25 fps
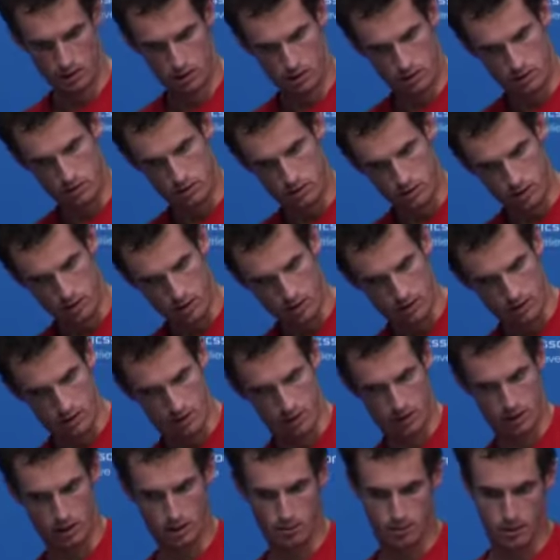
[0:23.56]
you start
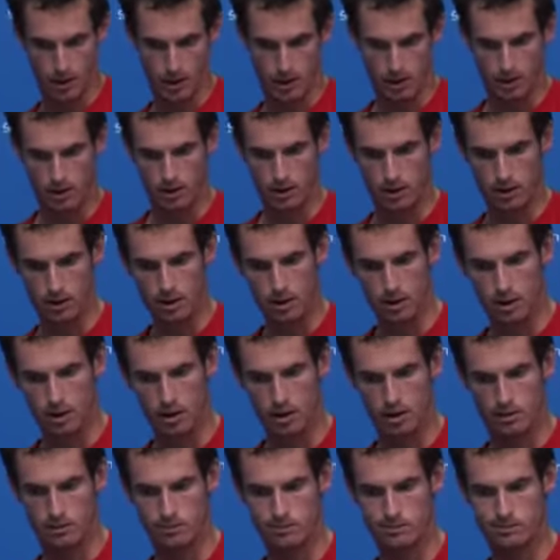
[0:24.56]
thinking about the,
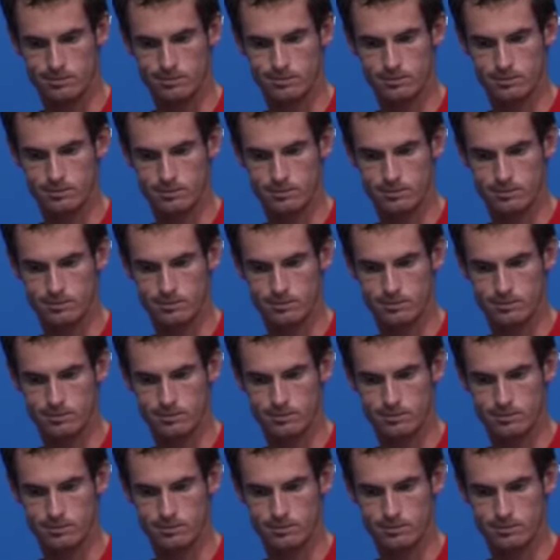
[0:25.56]
um,